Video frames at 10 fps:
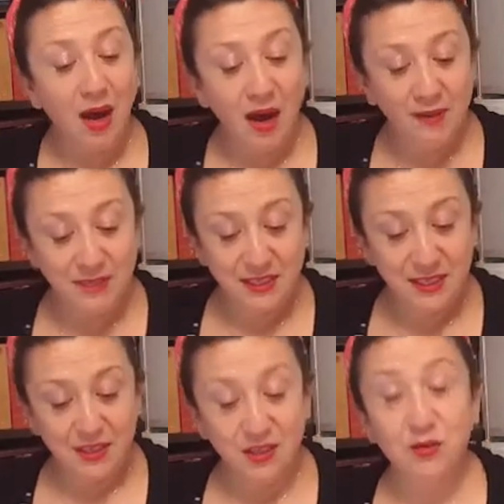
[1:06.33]
I've
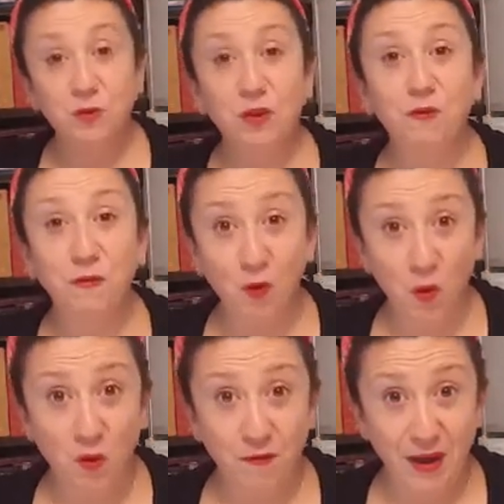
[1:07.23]
started with
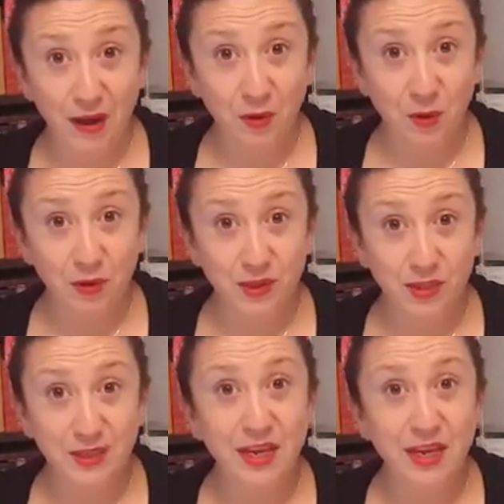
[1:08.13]
4 fat quarters,